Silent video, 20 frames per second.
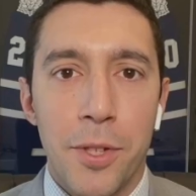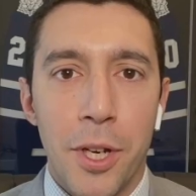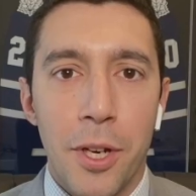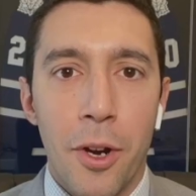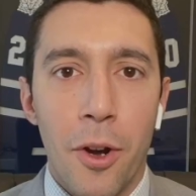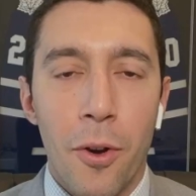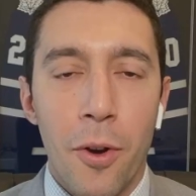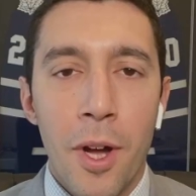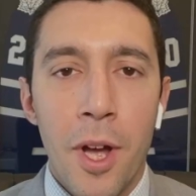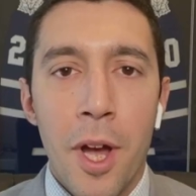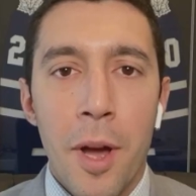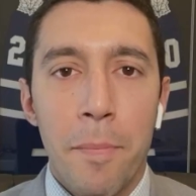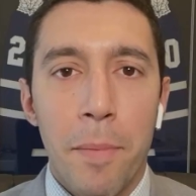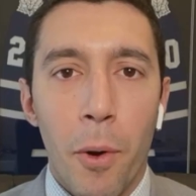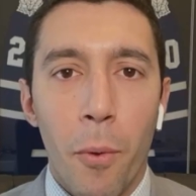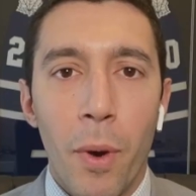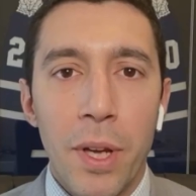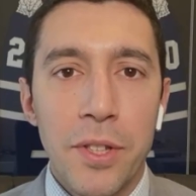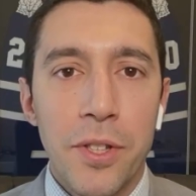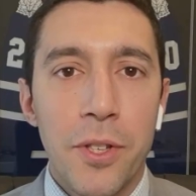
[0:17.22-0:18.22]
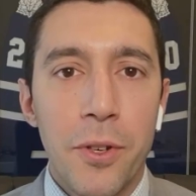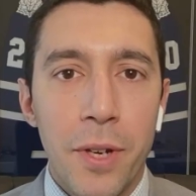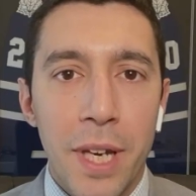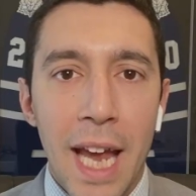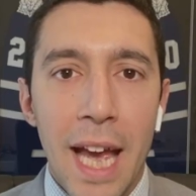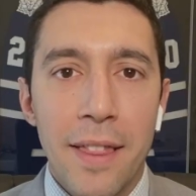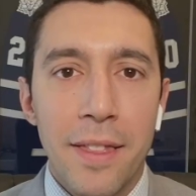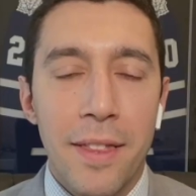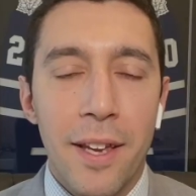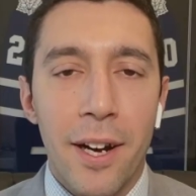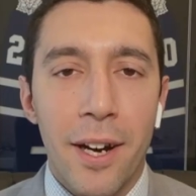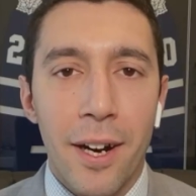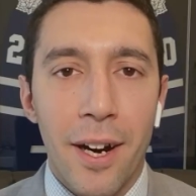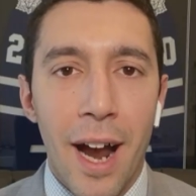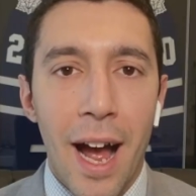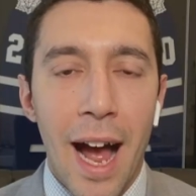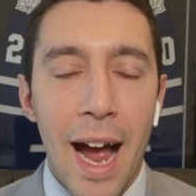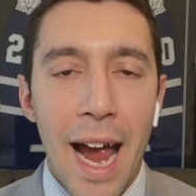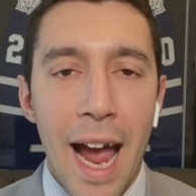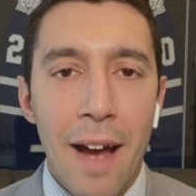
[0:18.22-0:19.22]
Gino. But once you get
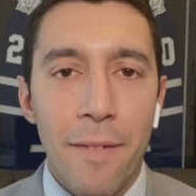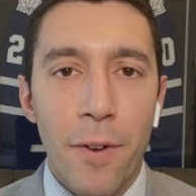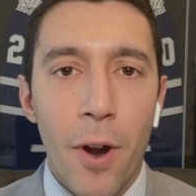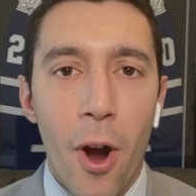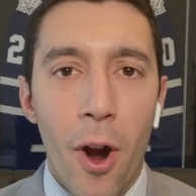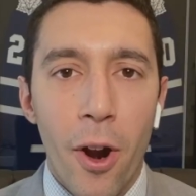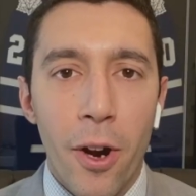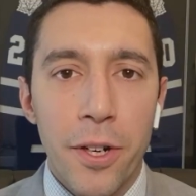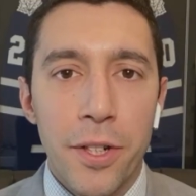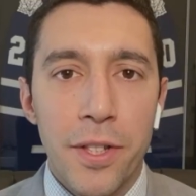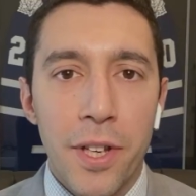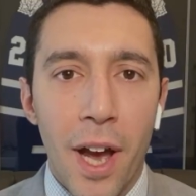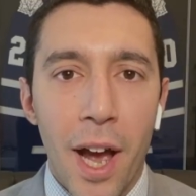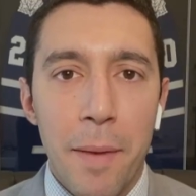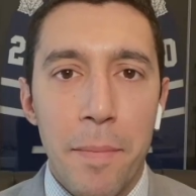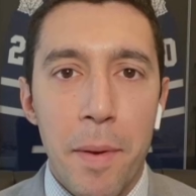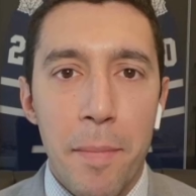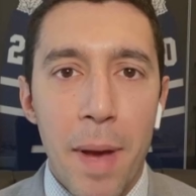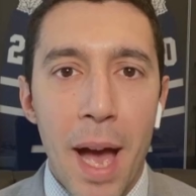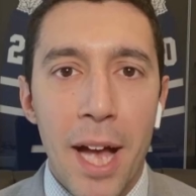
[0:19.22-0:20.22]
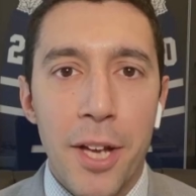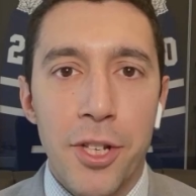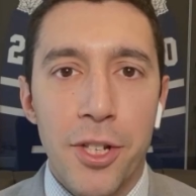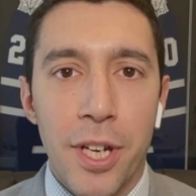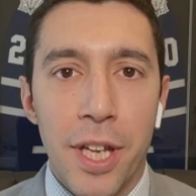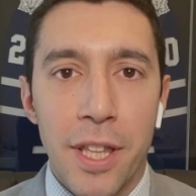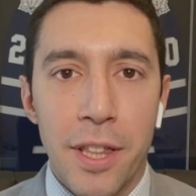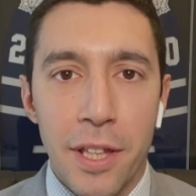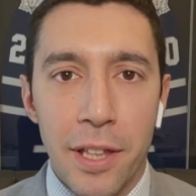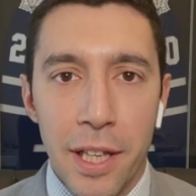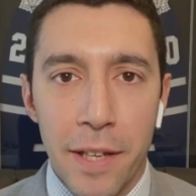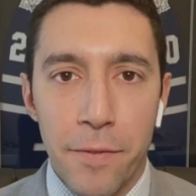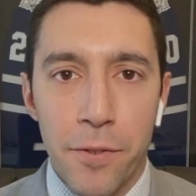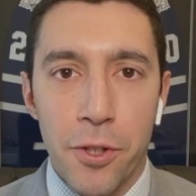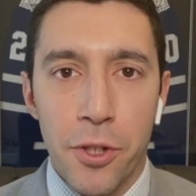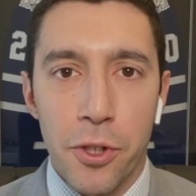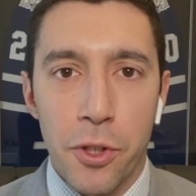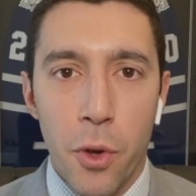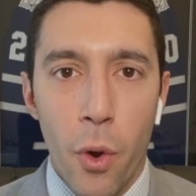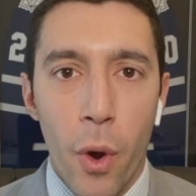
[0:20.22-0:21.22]
there, I have a hard time imagining the Leafs
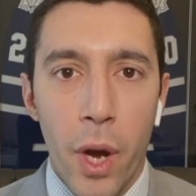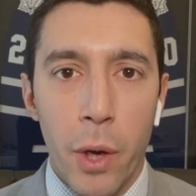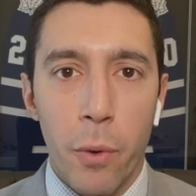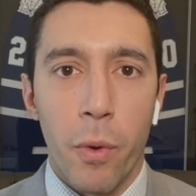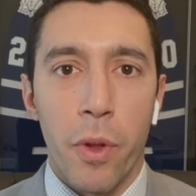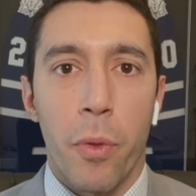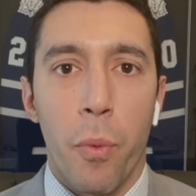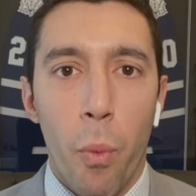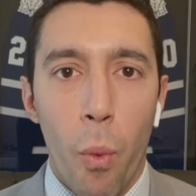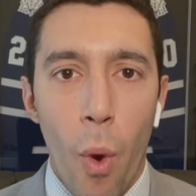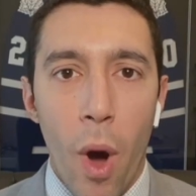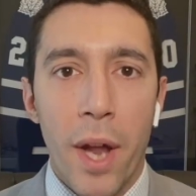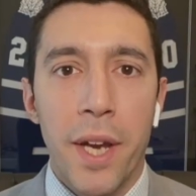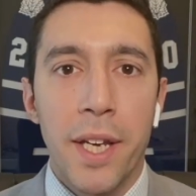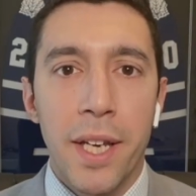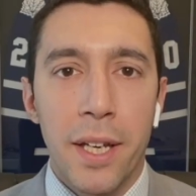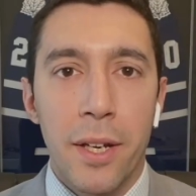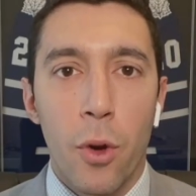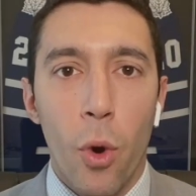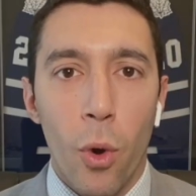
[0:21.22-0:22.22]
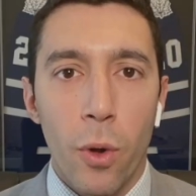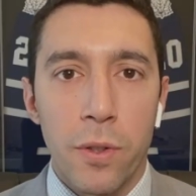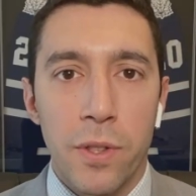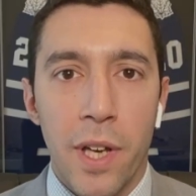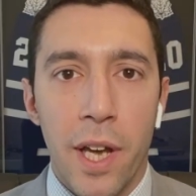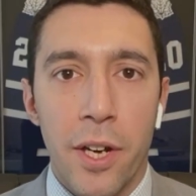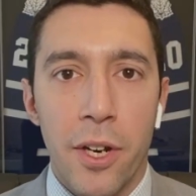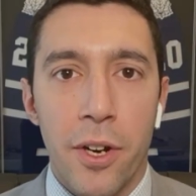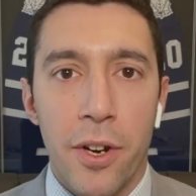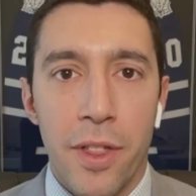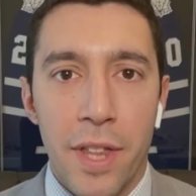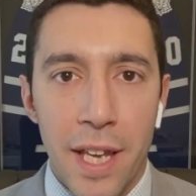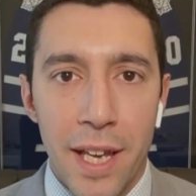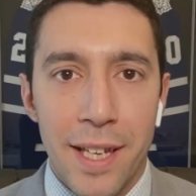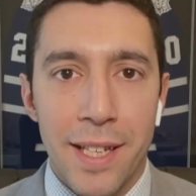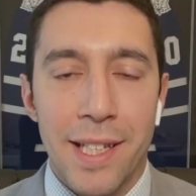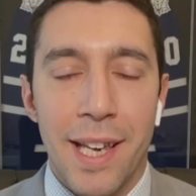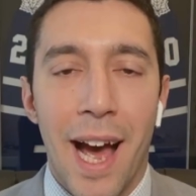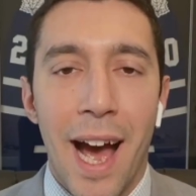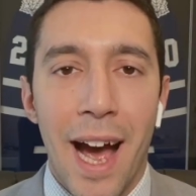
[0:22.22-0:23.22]
just going with one goaltender the
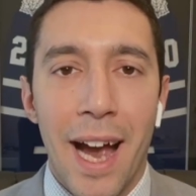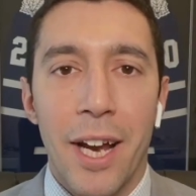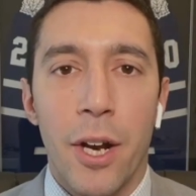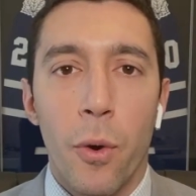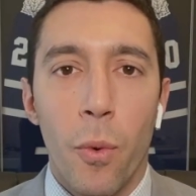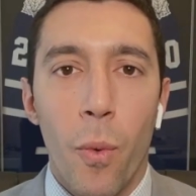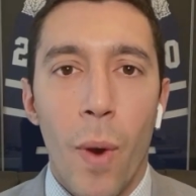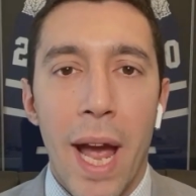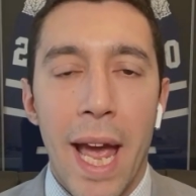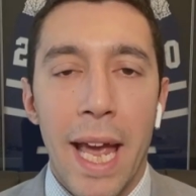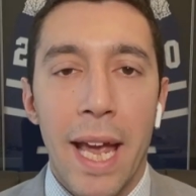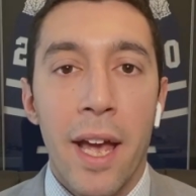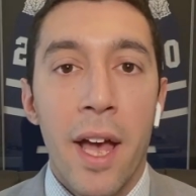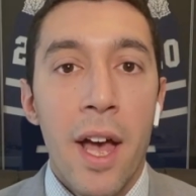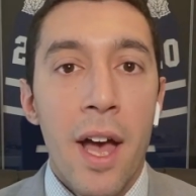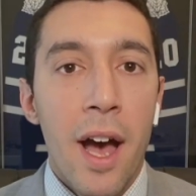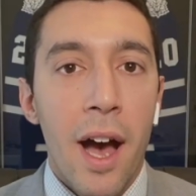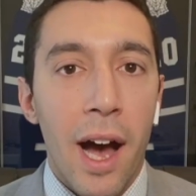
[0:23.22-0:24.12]
entire way,